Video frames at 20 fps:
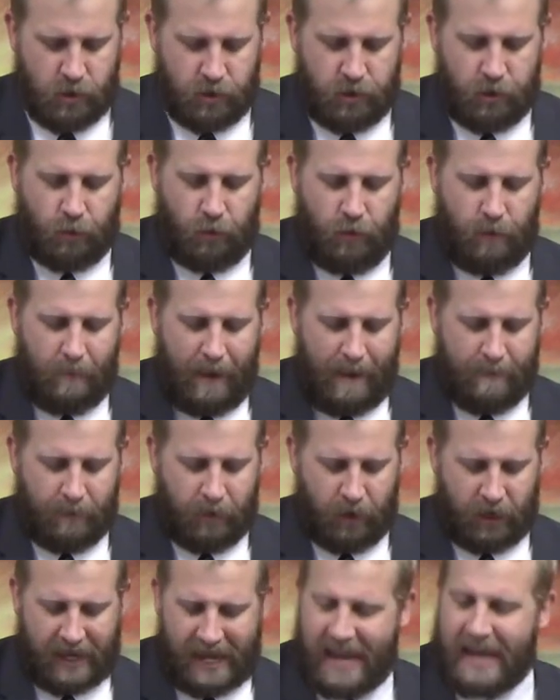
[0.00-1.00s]
Do you
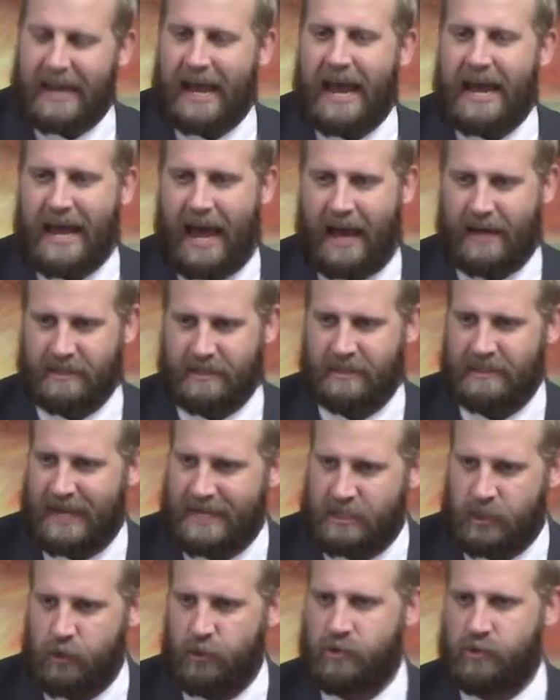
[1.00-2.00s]
remember King Ahaz? Because
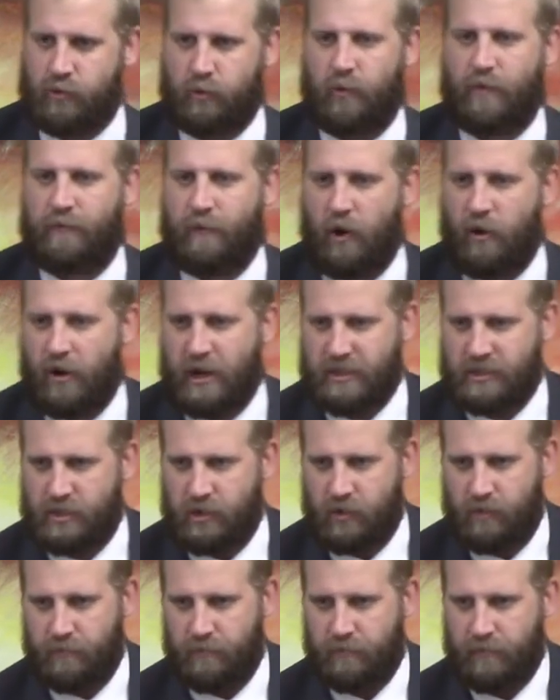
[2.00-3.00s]
that's who he was referring
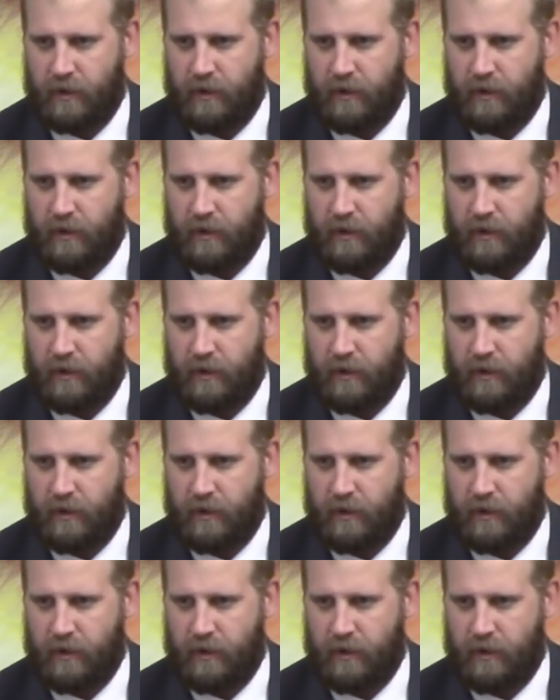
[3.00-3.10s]
to.